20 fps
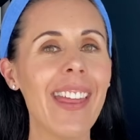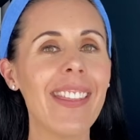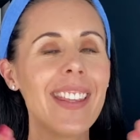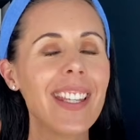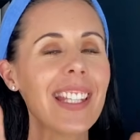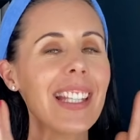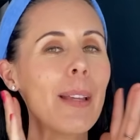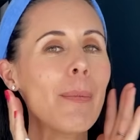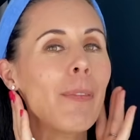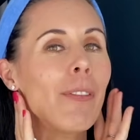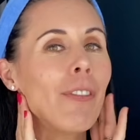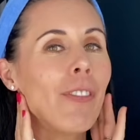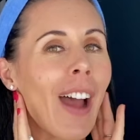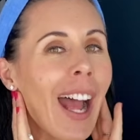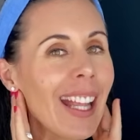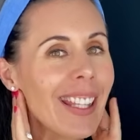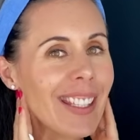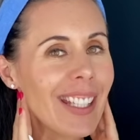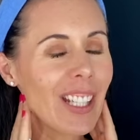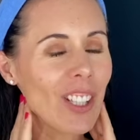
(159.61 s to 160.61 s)
This
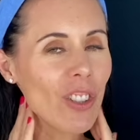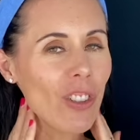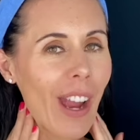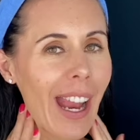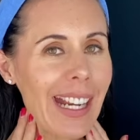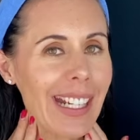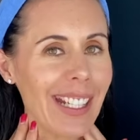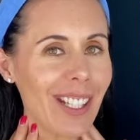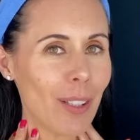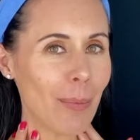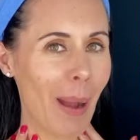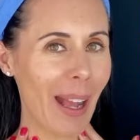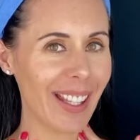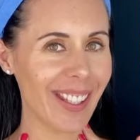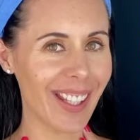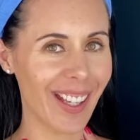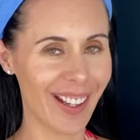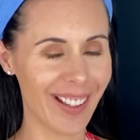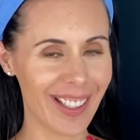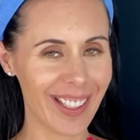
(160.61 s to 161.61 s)
lymphatic drainage
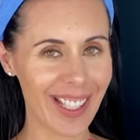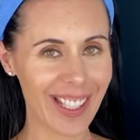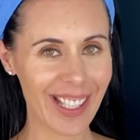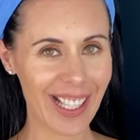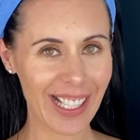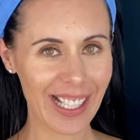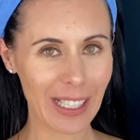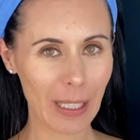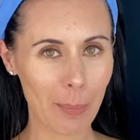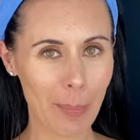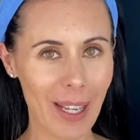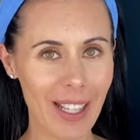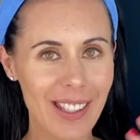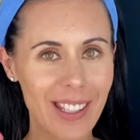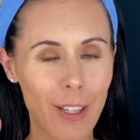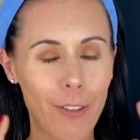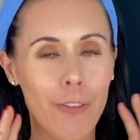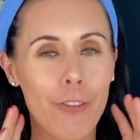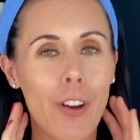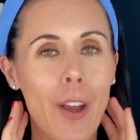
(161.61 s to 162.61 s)
massage is a little bit
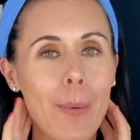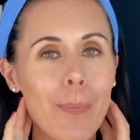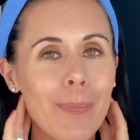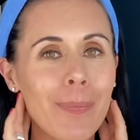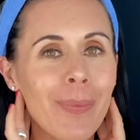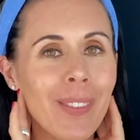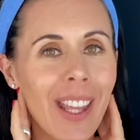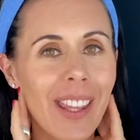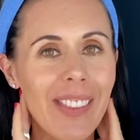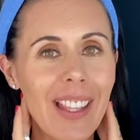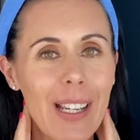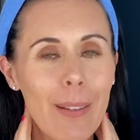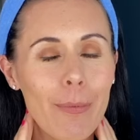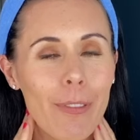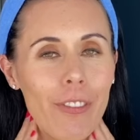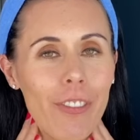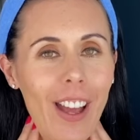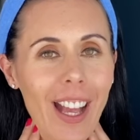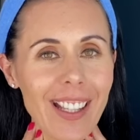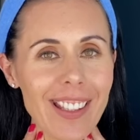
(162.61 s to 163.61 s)
different. The
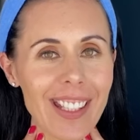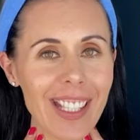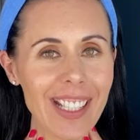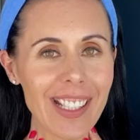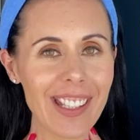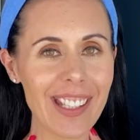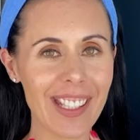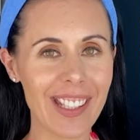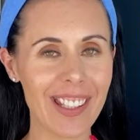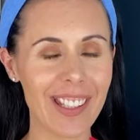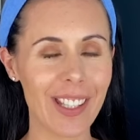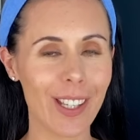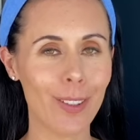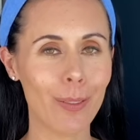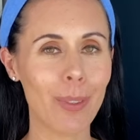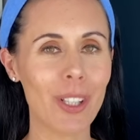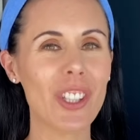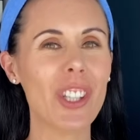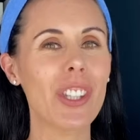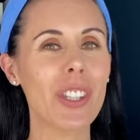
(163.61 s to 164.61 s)
lymphatic
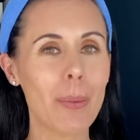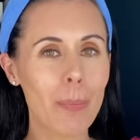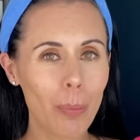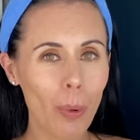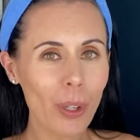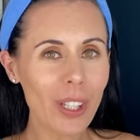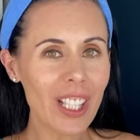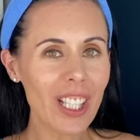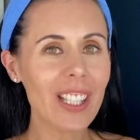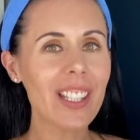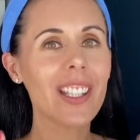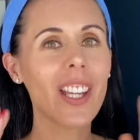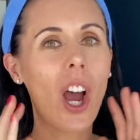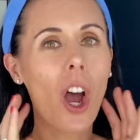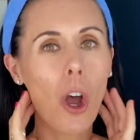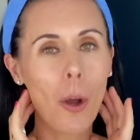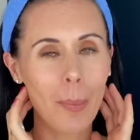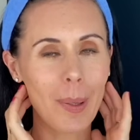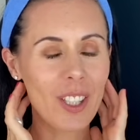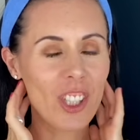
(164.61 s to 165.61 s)
system, which is the body's
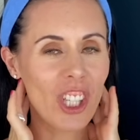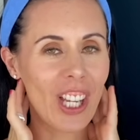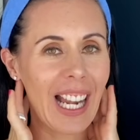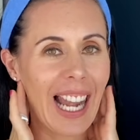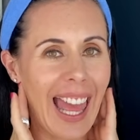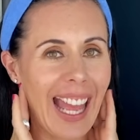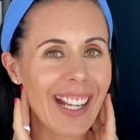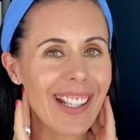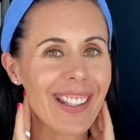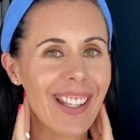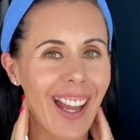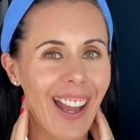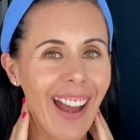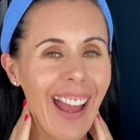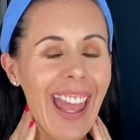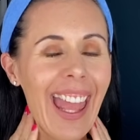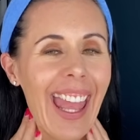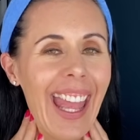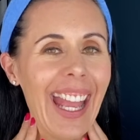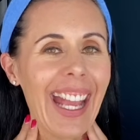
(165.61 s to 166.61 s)
garbage collector,
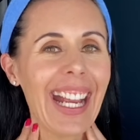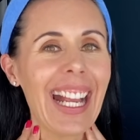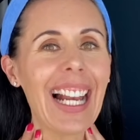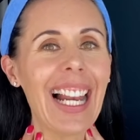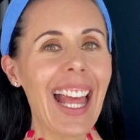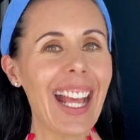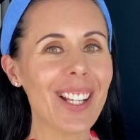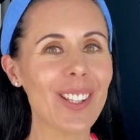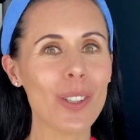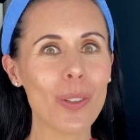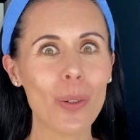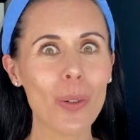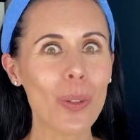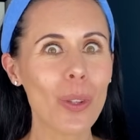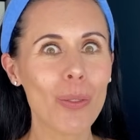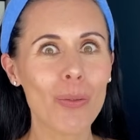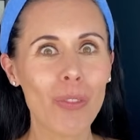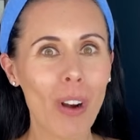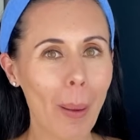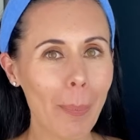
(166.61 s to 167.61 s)
it collects all
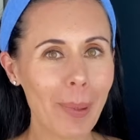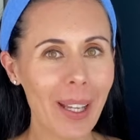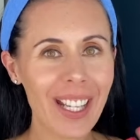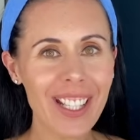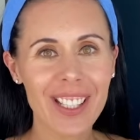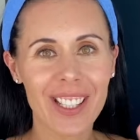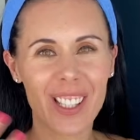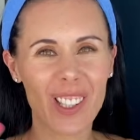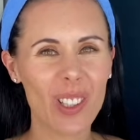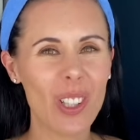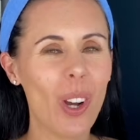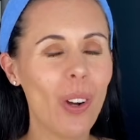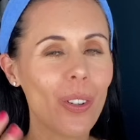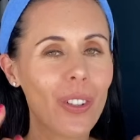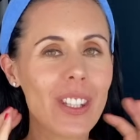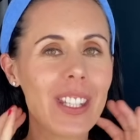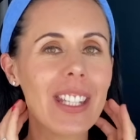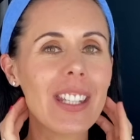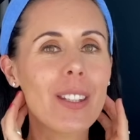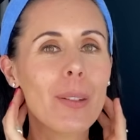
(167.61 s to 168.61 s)
the rubbish, the
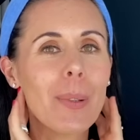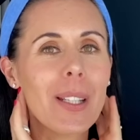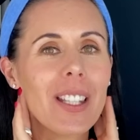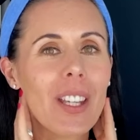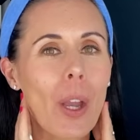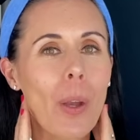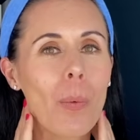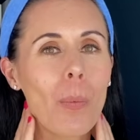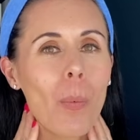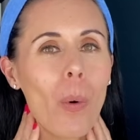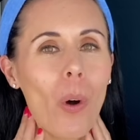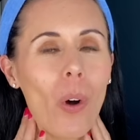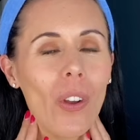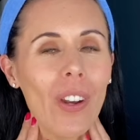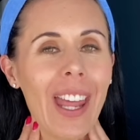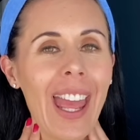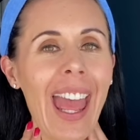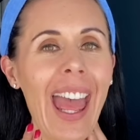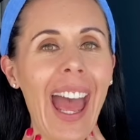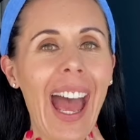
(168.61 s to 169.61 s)
toxins we don't
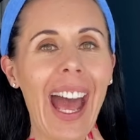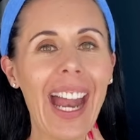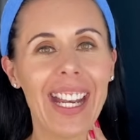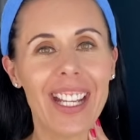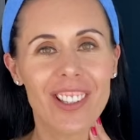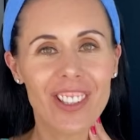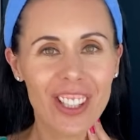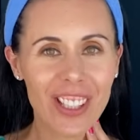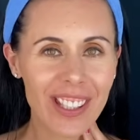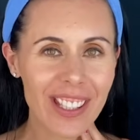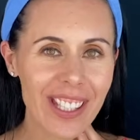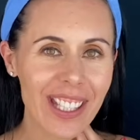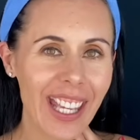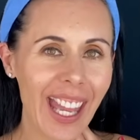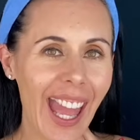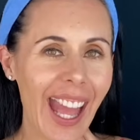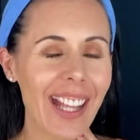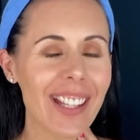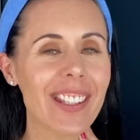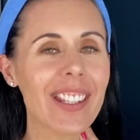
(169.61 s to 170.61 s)
want, and it just
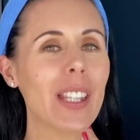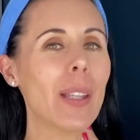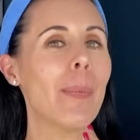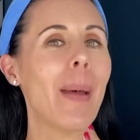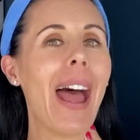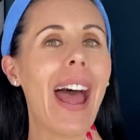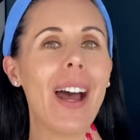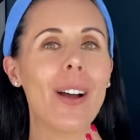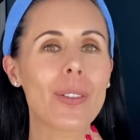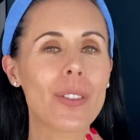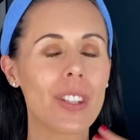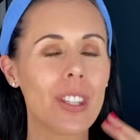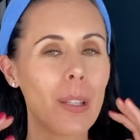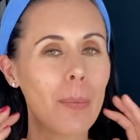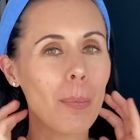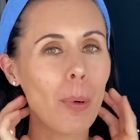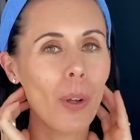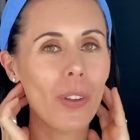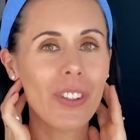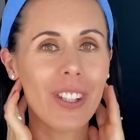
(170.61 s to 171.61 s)
gets them out of
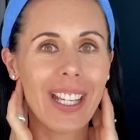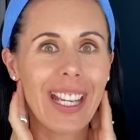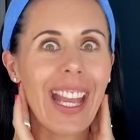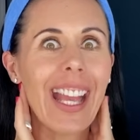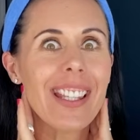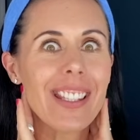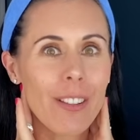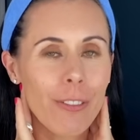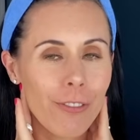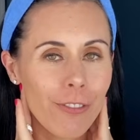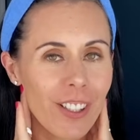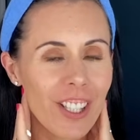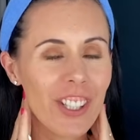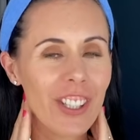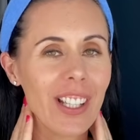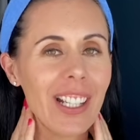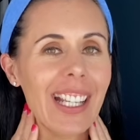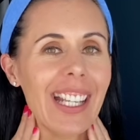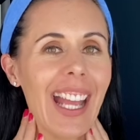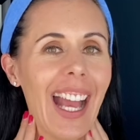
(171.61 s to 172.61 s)
the body as
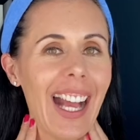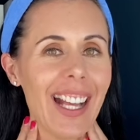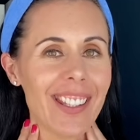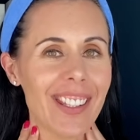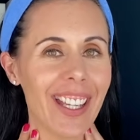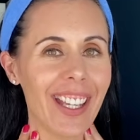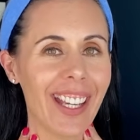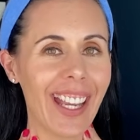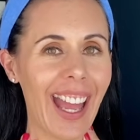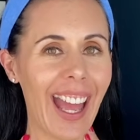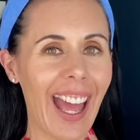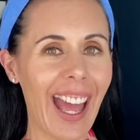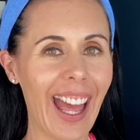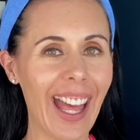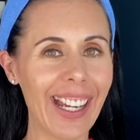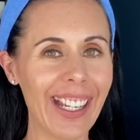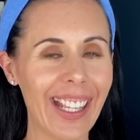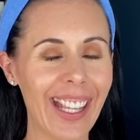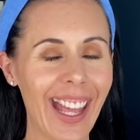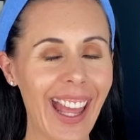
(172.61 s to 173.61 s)
efficiently as it
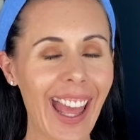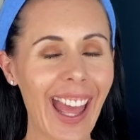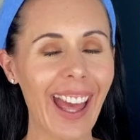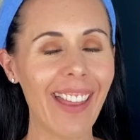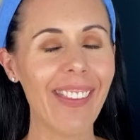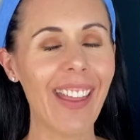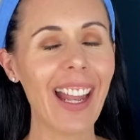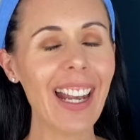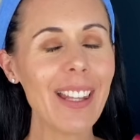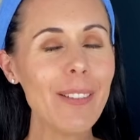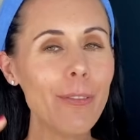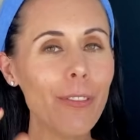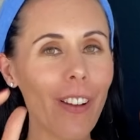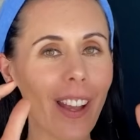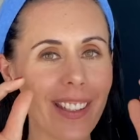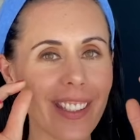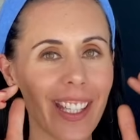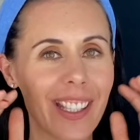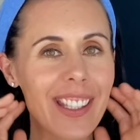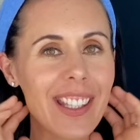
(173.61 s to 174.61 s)
can. And that
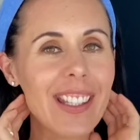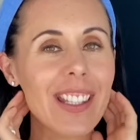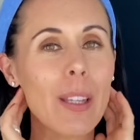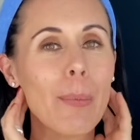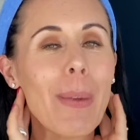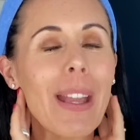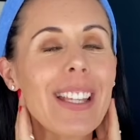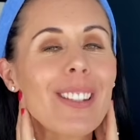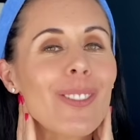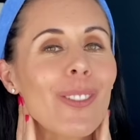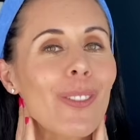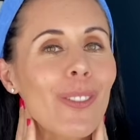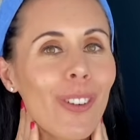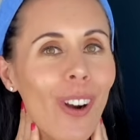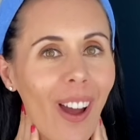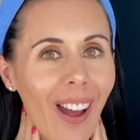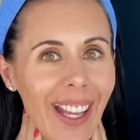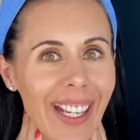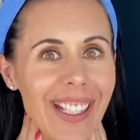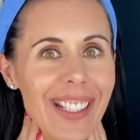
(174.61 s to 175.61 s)
lymphatic system is
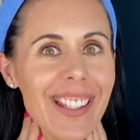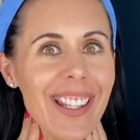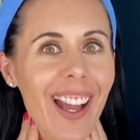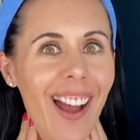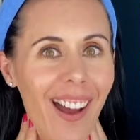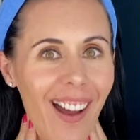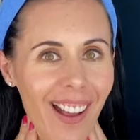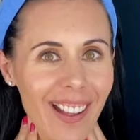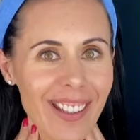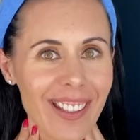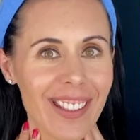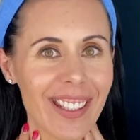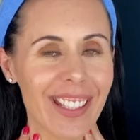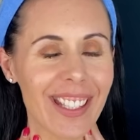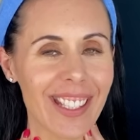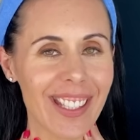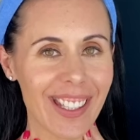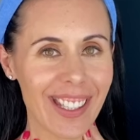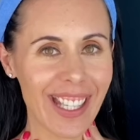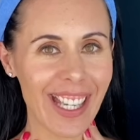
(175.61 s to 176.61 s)
right under
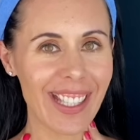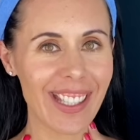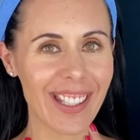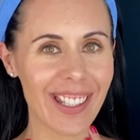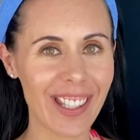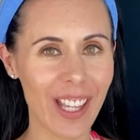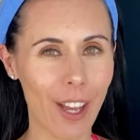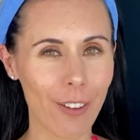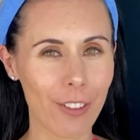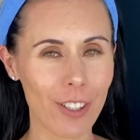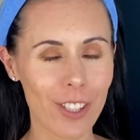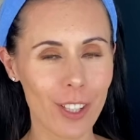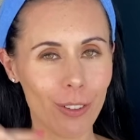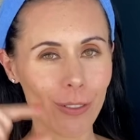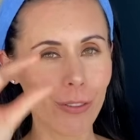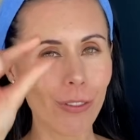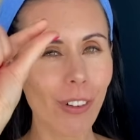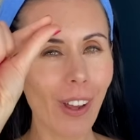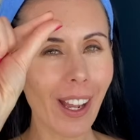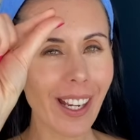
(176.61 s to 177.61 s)
the skin surface, so
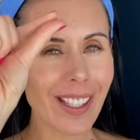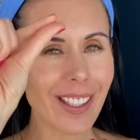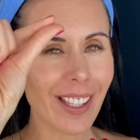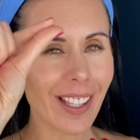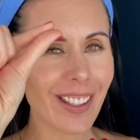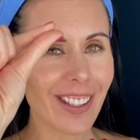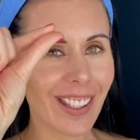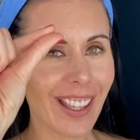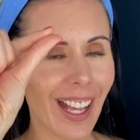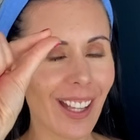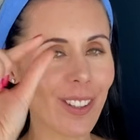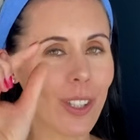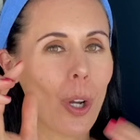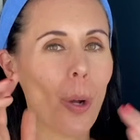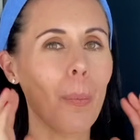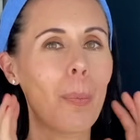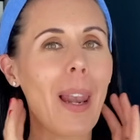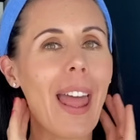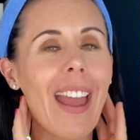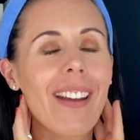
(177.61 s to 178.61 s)
right under that
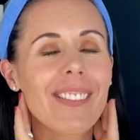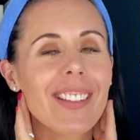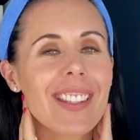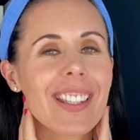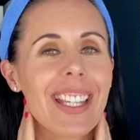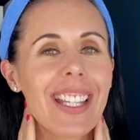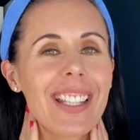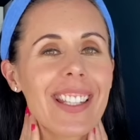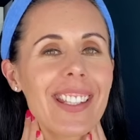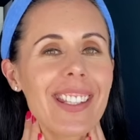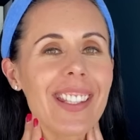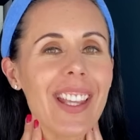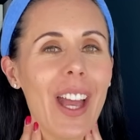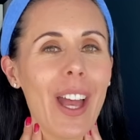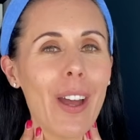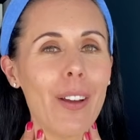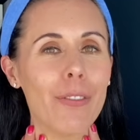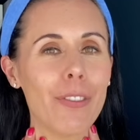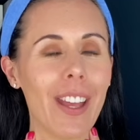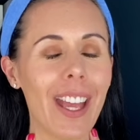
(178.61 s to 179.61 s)
top layer of skin
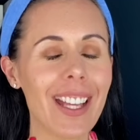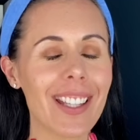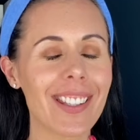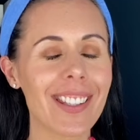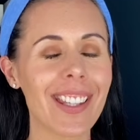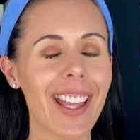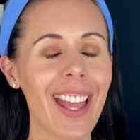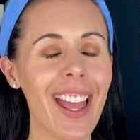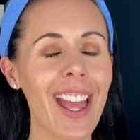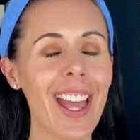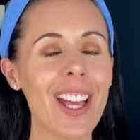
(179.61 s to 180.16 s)
surface.